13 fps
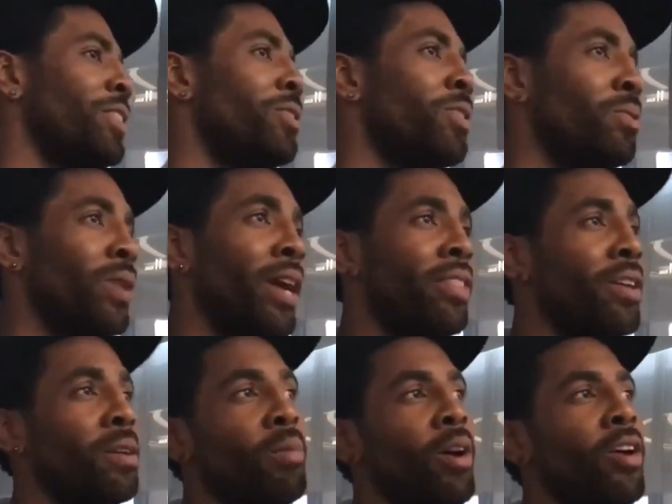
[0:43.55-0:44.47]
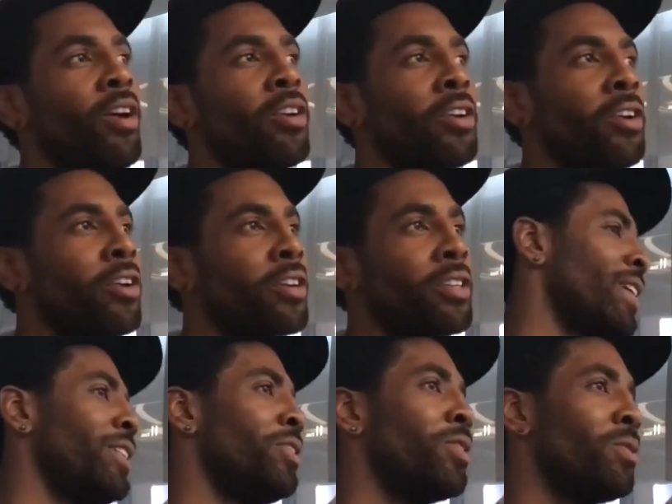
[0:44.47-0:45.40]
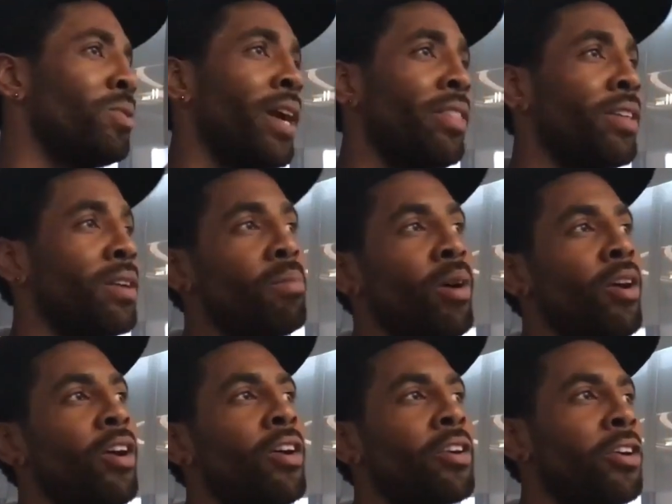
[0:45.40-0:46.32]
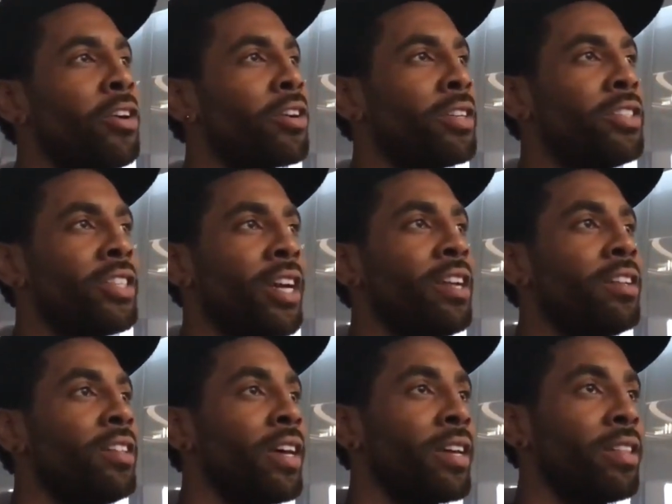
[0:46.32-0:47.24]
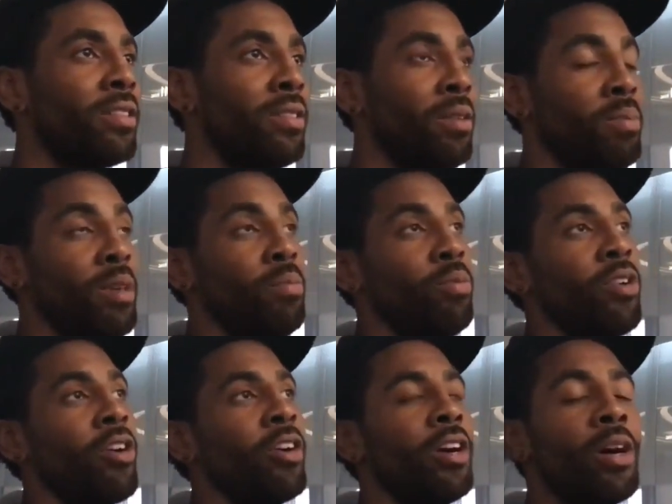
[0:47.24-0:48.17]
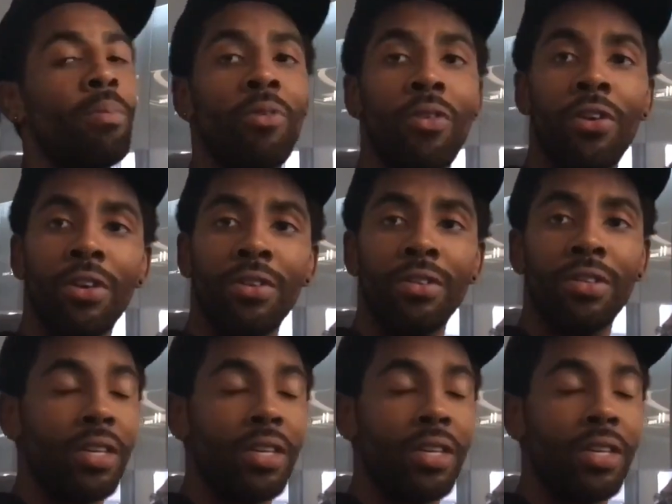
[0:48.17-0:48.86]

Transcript: you know, when I think about Hong Kong, you know, when I think about Hong Kong and China, like the people are in an uproar.